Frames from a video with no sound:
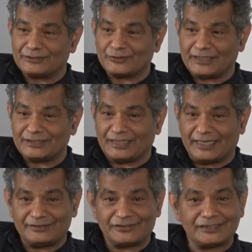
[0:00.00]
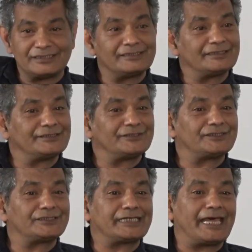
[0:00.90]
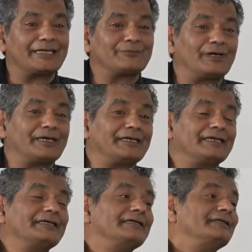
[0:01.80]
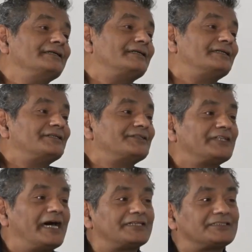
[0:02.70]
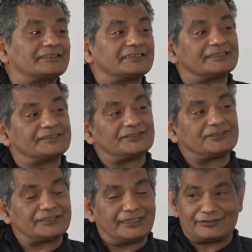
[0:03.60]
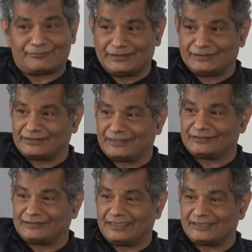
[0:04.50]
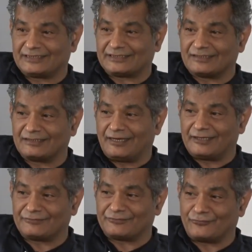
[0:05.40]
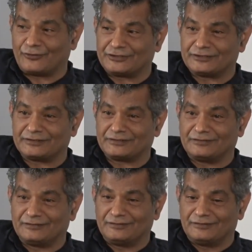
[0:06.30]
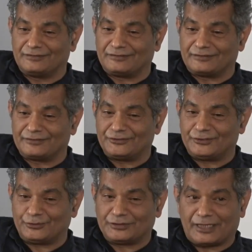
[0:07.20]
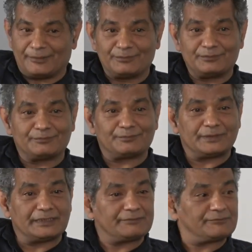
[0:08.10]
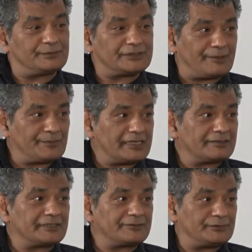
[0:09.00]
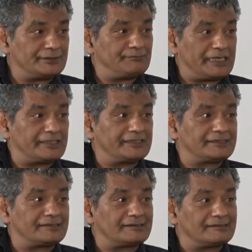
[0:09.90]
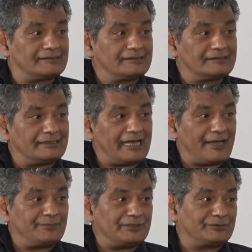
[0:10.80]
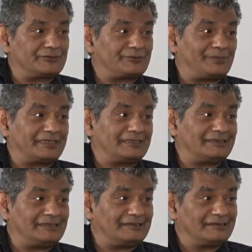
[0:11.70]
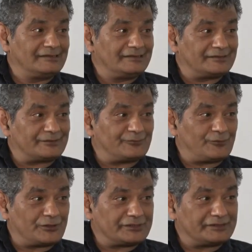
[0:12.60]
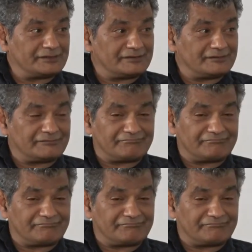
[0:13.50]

So I still stand by that statement that yes, our water should come with something that will make us happy, because apparently water